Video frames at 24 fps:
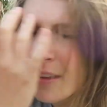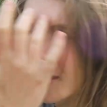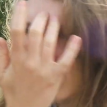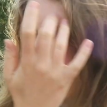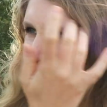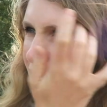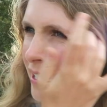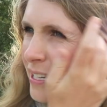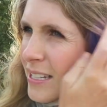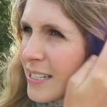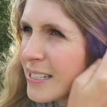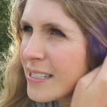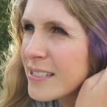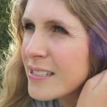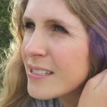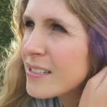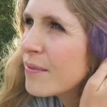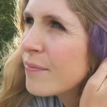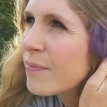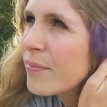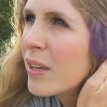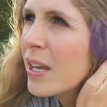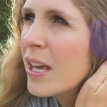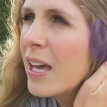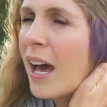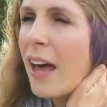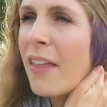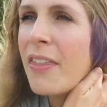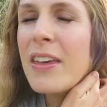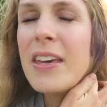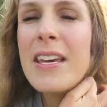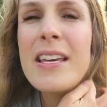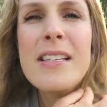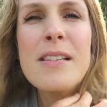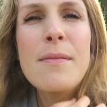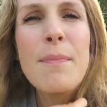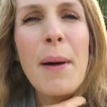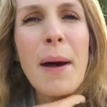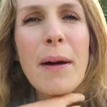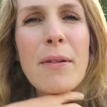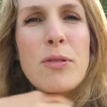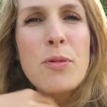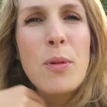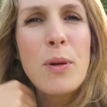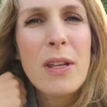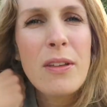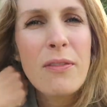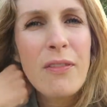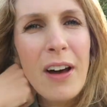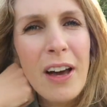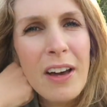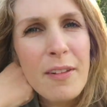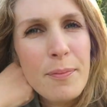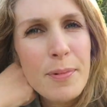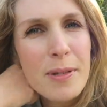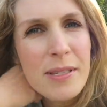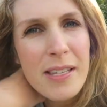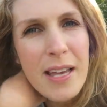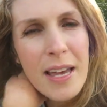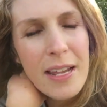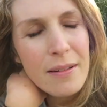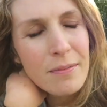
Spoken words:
that is, I think it's about 25%.